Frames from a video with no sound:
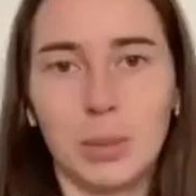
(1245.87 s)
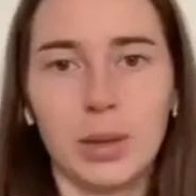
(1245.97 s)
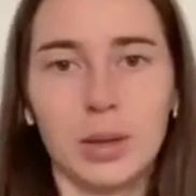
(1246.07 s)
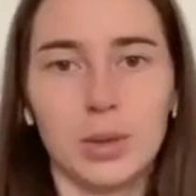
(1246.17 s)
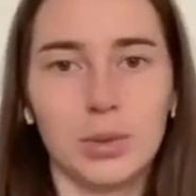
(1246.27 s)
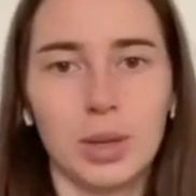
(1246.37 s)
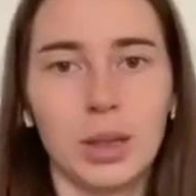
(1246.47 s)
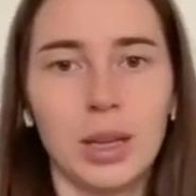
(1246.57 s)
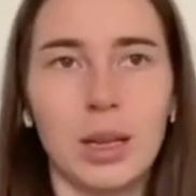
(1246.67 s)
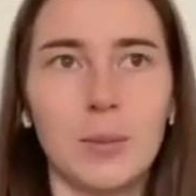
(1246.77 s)
people that is
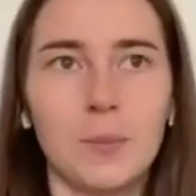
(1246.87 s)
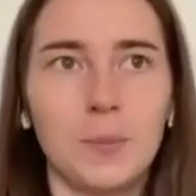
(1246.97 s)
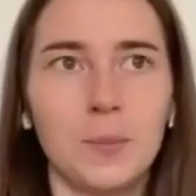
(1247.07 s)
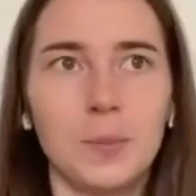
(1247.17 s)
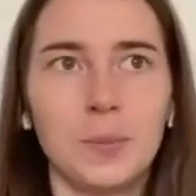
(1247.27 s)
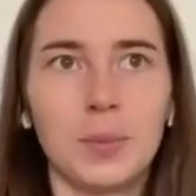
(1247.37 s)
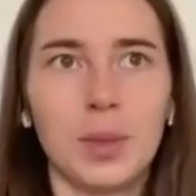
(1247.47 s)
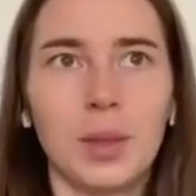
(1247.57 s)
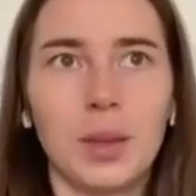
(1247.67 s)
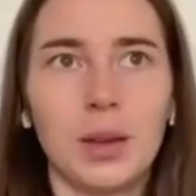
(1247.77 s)
really
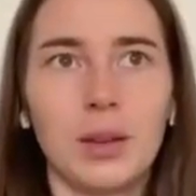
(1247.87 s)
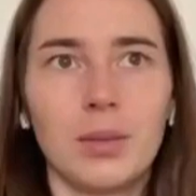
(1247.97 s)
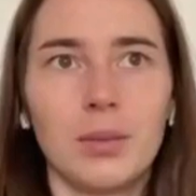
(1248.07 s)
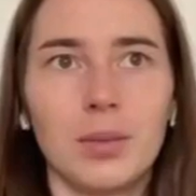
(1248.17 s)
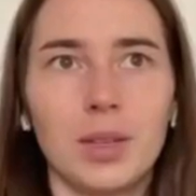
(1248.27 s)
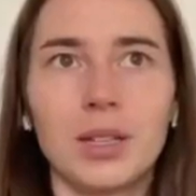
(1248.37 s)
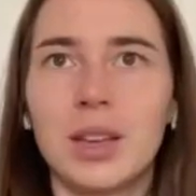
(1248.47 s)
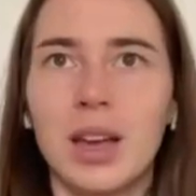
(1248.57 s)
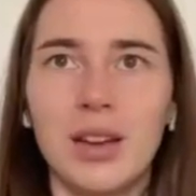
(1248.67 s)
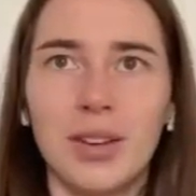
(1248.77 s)

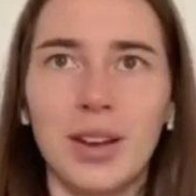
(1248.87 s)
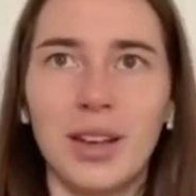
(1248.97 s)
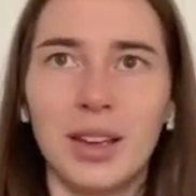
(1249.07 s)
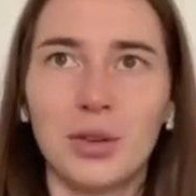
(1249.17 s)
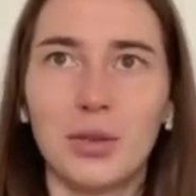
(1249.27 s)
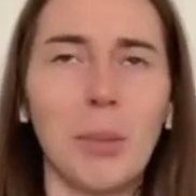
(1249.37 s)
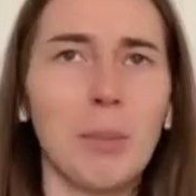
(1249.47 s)
doesn't have any kind of